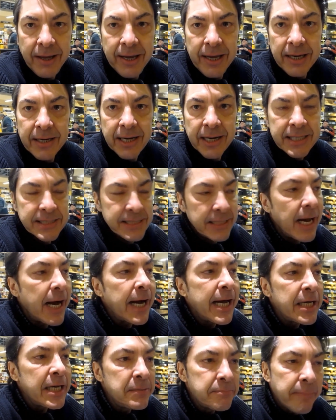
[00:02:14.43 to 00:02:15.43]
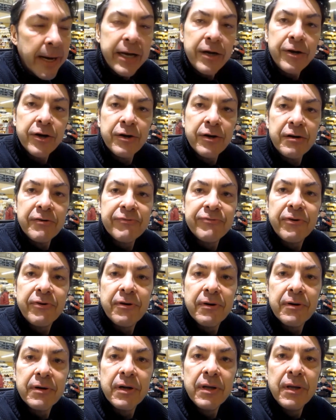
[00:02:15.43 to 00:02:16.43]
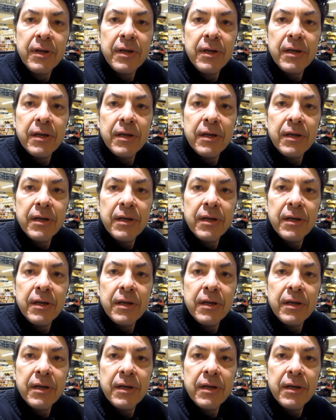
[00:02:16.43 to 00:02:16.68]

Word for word: And like I said, I admire her for